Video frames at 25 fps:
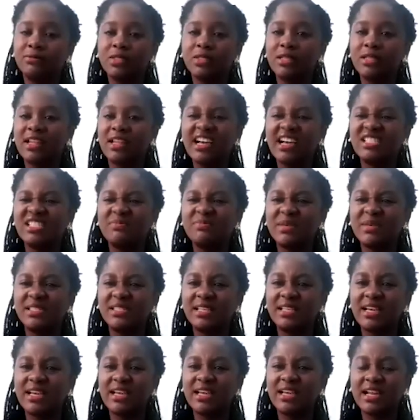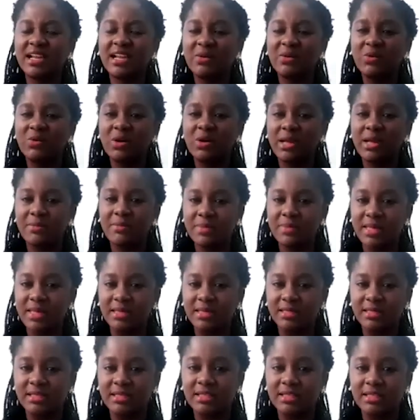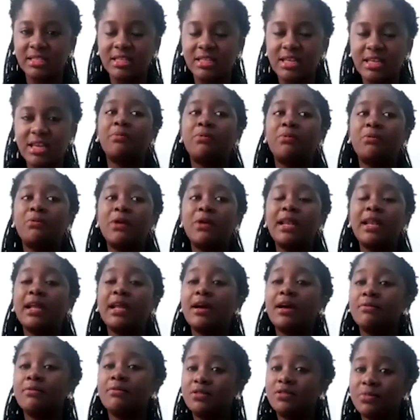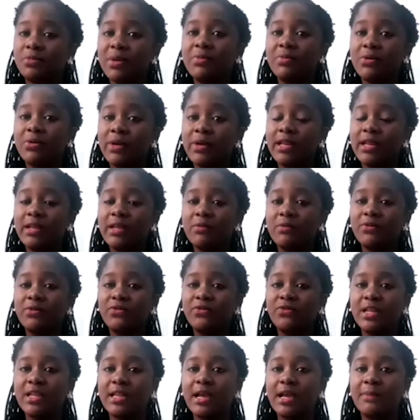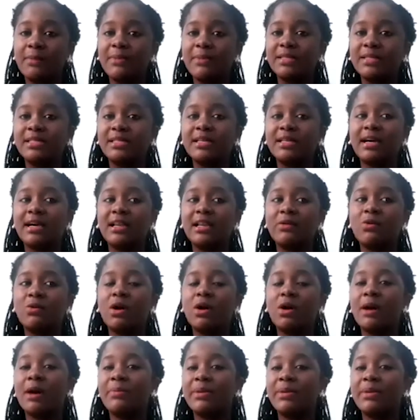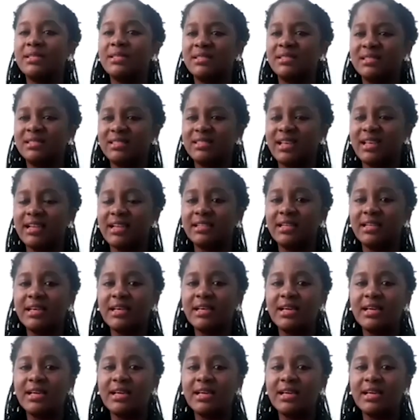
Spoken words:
That's basically what it means. When it comes to people with hemophilia, basically what happens is that